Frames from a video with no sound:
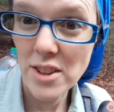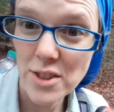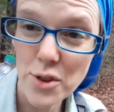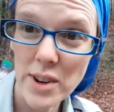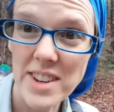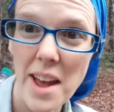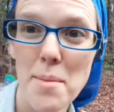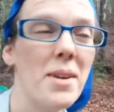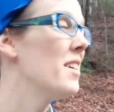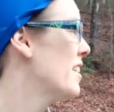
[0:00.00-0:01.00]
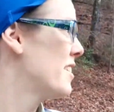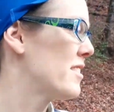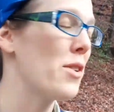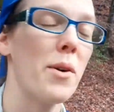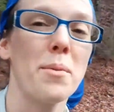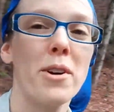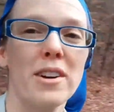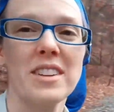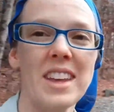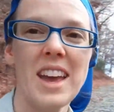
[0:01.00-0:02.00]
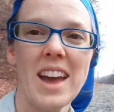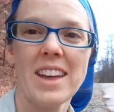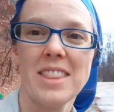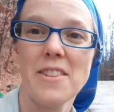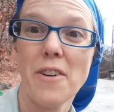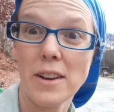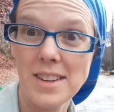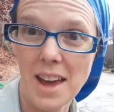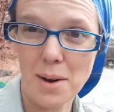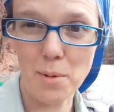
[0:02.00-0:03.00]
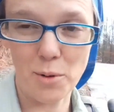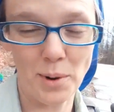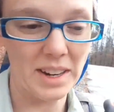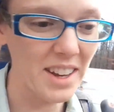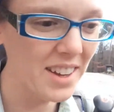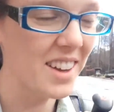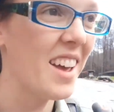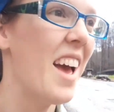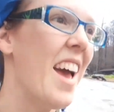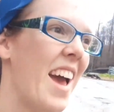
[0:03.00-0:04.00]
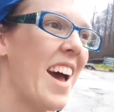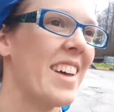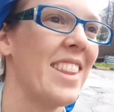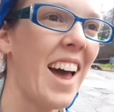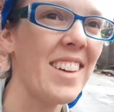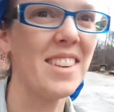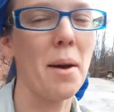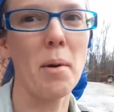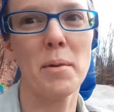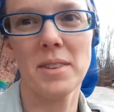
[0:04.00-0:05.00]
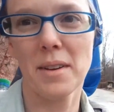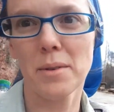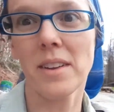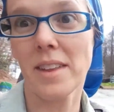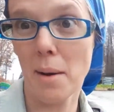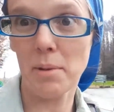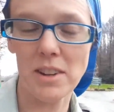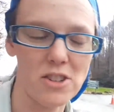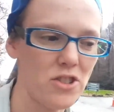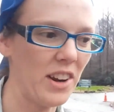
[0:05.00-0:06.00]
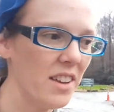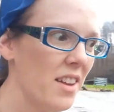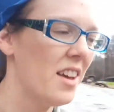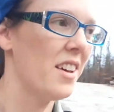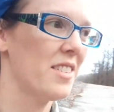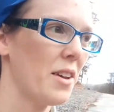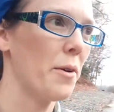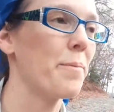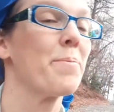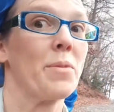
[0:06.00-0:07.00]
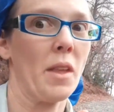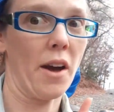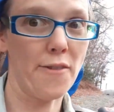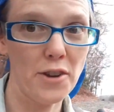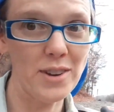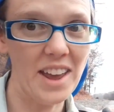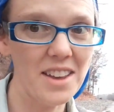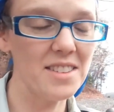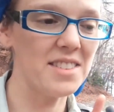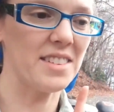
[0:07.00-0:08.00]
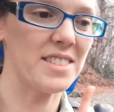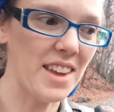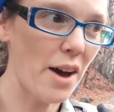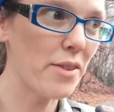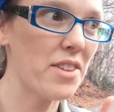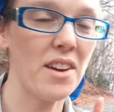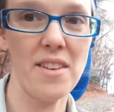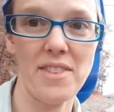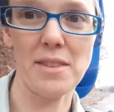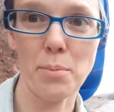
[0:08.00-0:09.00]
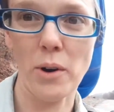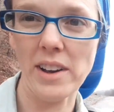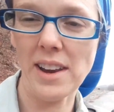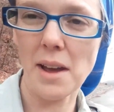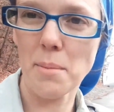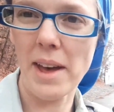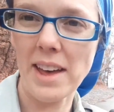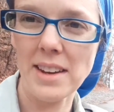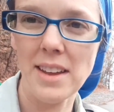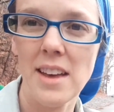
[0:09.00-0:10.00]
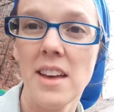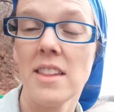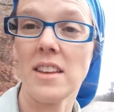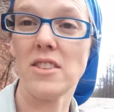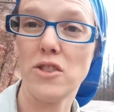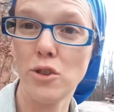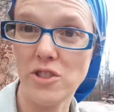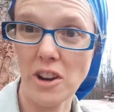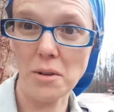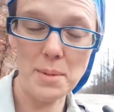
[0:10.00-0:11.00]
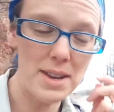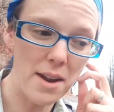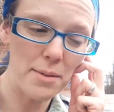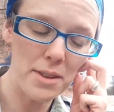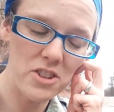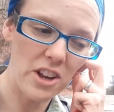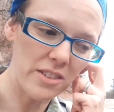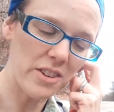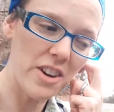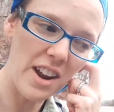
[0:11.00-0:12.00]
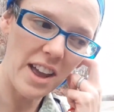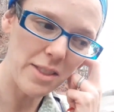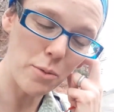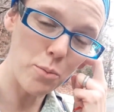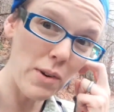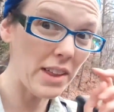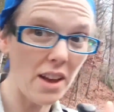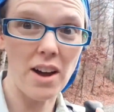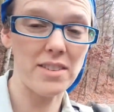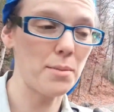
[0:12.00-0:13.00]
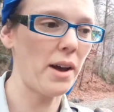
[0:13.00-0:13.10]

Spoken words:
Story time! So I'm currently at the Fontana Marina, and last time I was here was on the Appalachian Trail. So a few days south of this point, I met these two gentlemen at the shelter. Really awesome